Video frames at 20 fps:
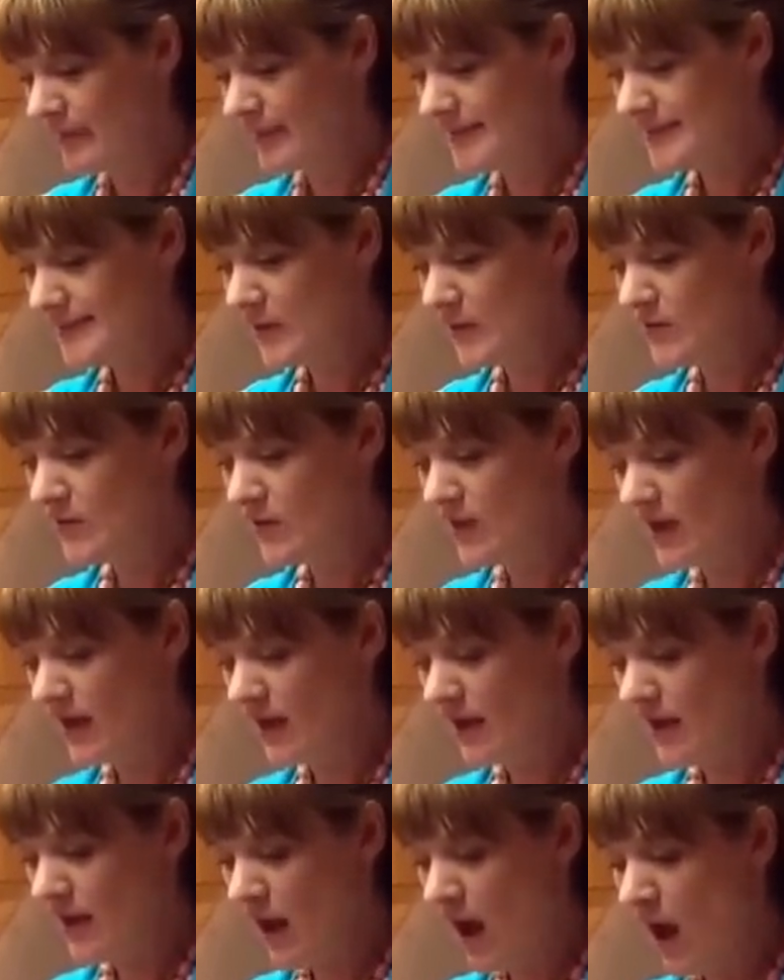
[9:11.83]
So
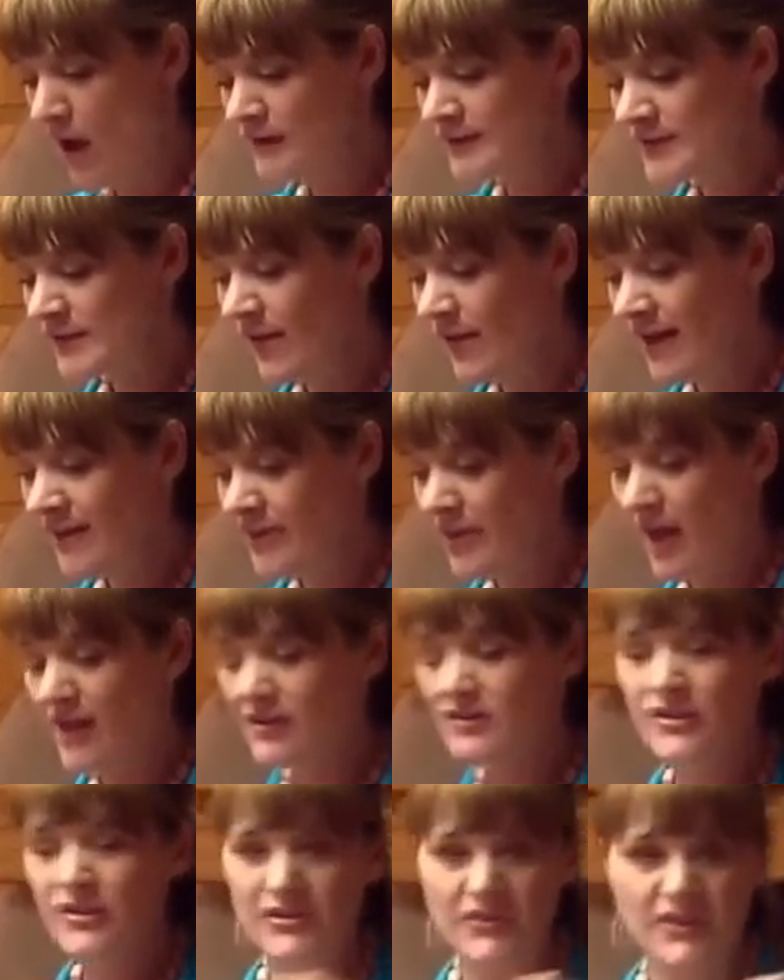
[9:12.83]
also, I
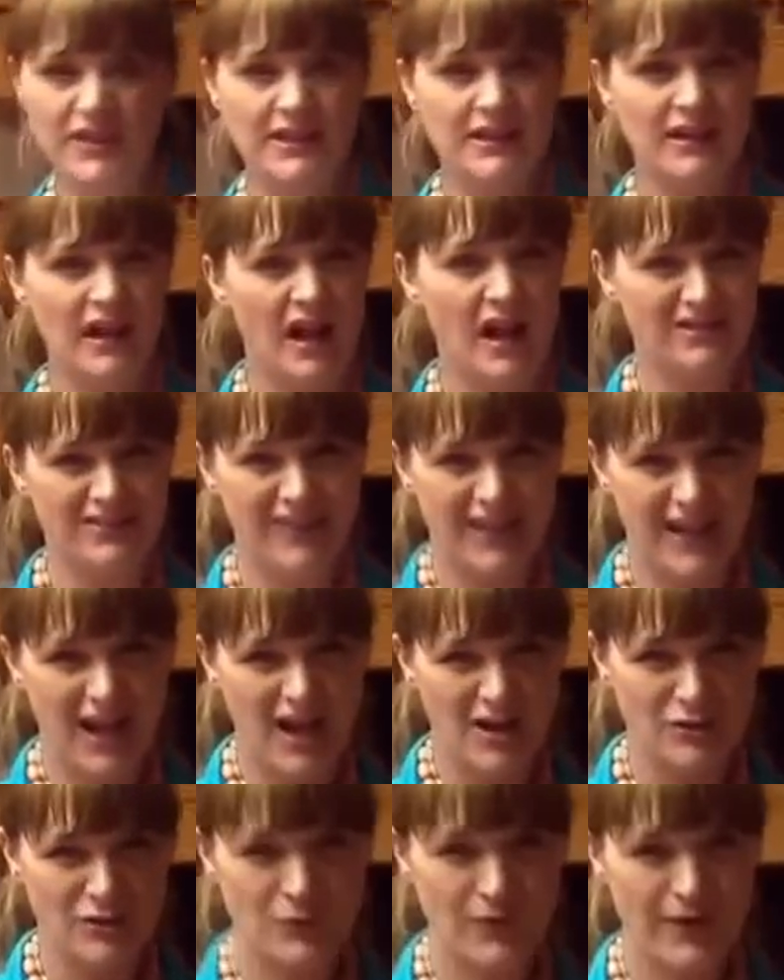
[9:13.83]
thought dirty like
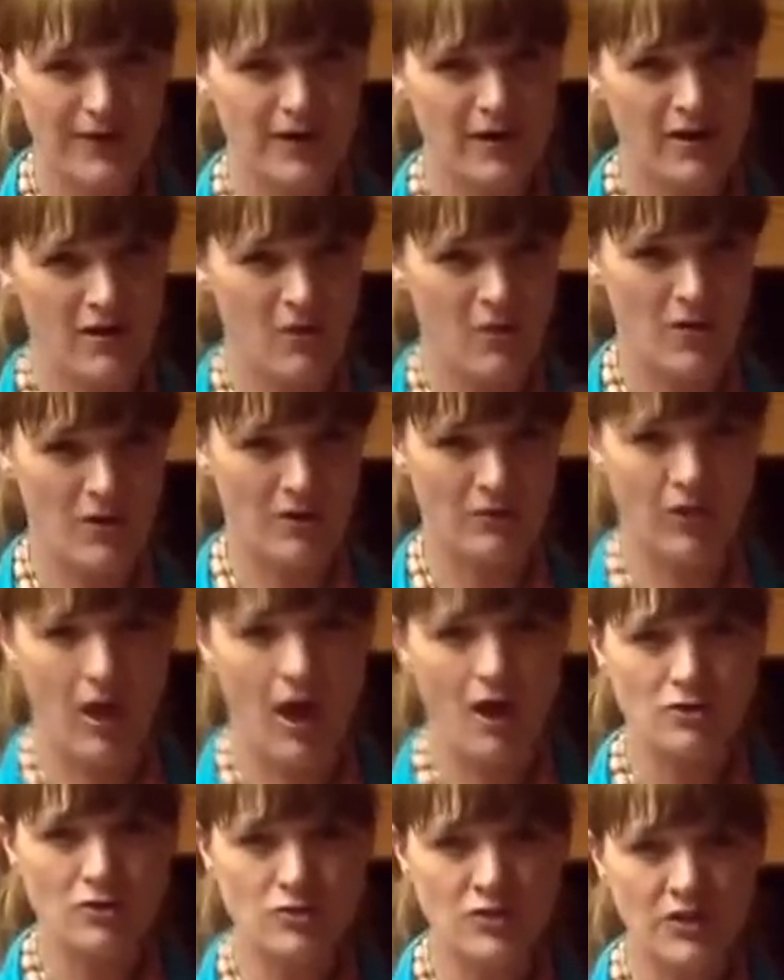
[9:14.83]
underwear or
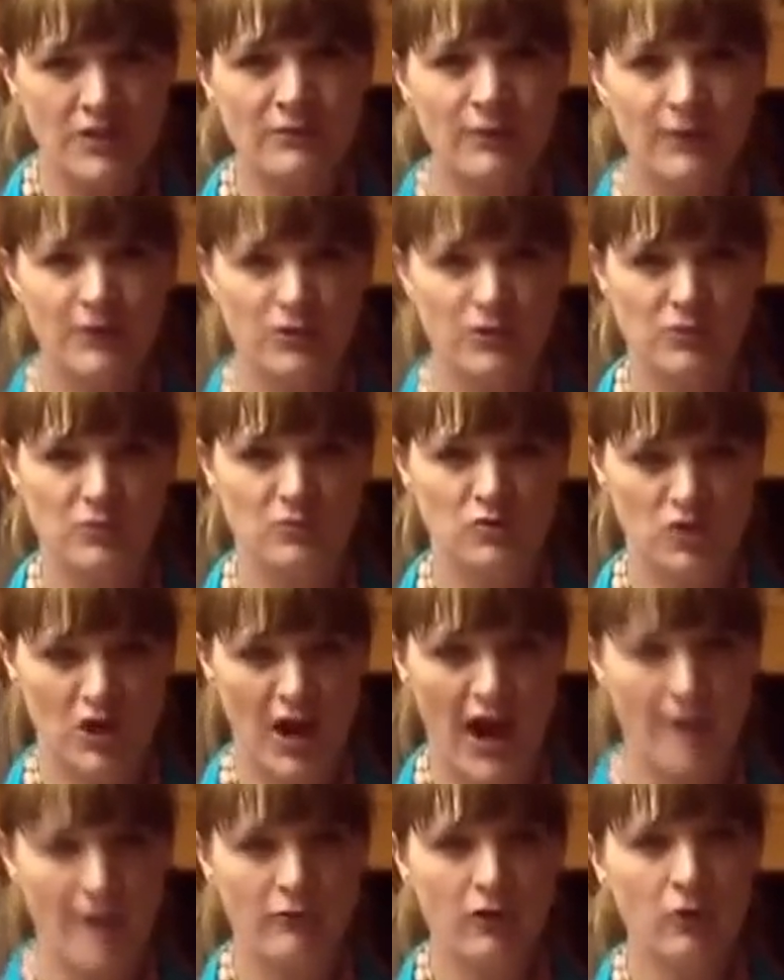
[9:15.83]
laundry when you
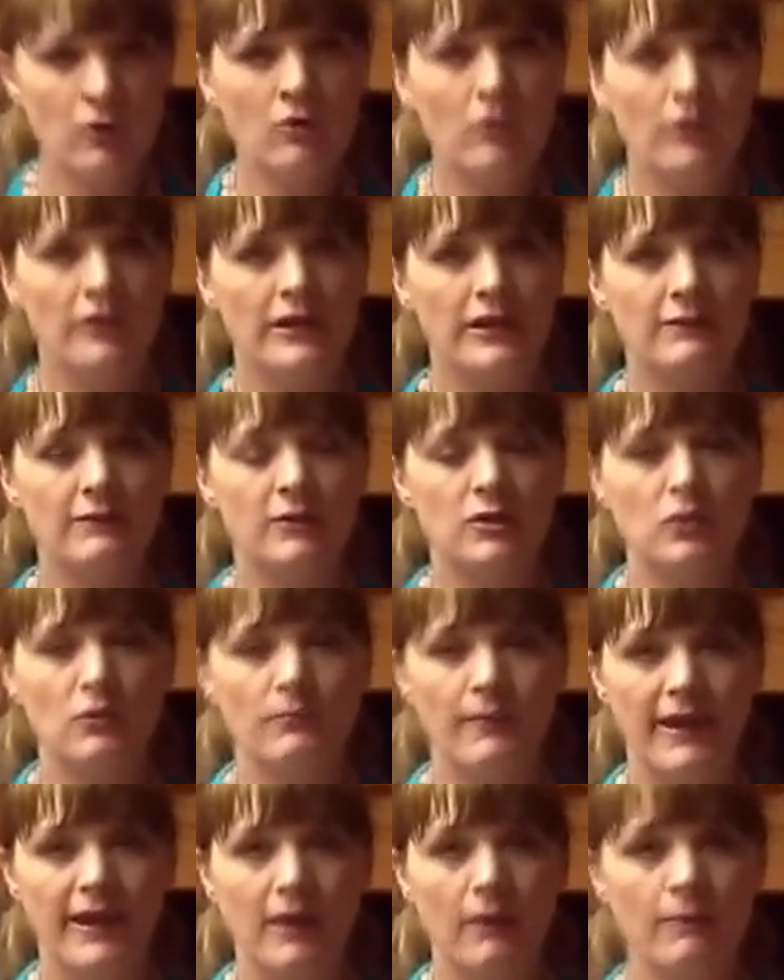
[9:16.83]
travel, or even your
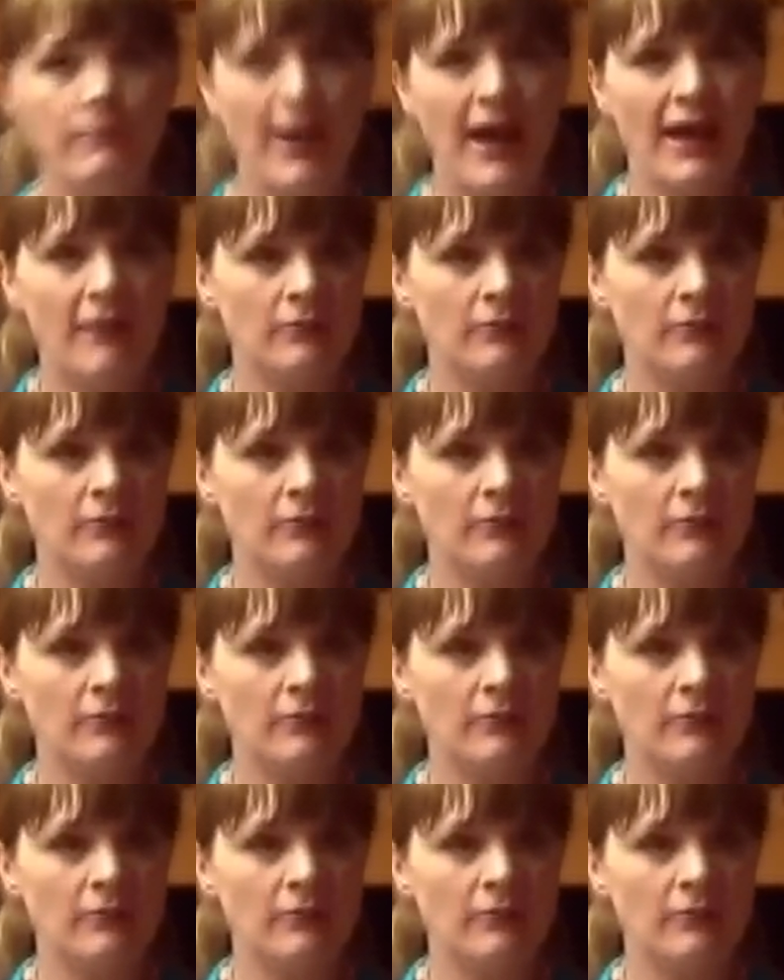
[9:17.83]
makeup bag